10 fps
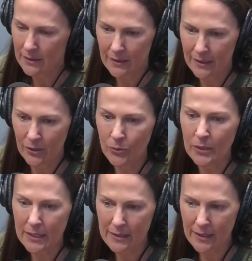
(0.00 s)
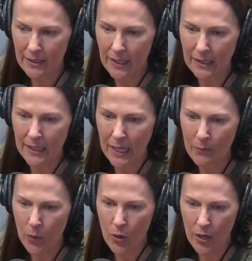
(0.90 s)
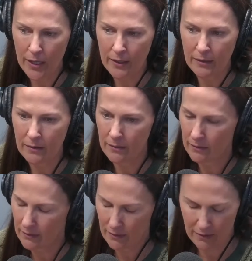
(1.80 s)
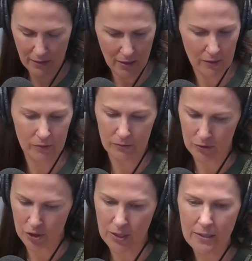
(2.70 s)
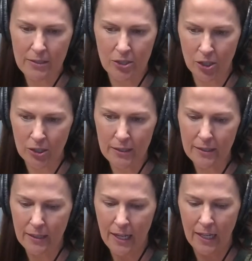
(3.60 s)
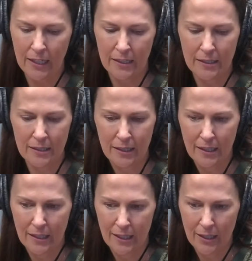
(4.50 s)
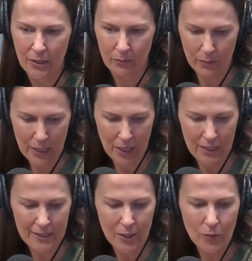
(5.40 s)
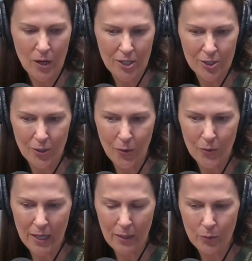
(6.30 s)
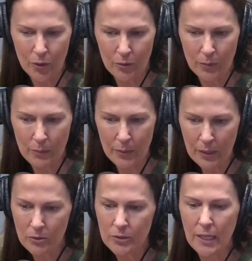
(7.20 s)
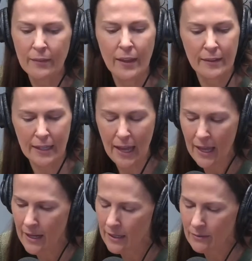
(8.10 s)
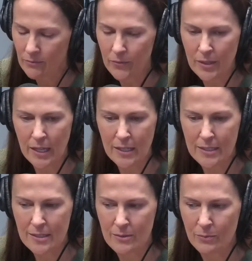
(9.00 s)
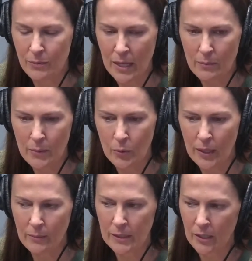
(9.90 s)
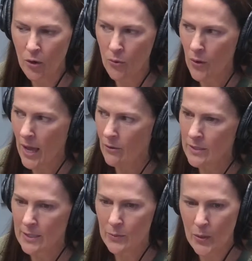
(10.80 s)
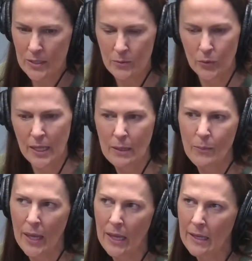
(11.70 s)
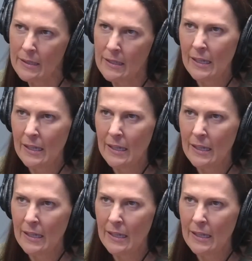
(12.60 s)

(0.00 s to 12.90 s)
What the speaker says: new listing. They bought just dirt, and because they watched the whole neighborhood be built and then they added things, many people came like, oh, how is this possible? They paid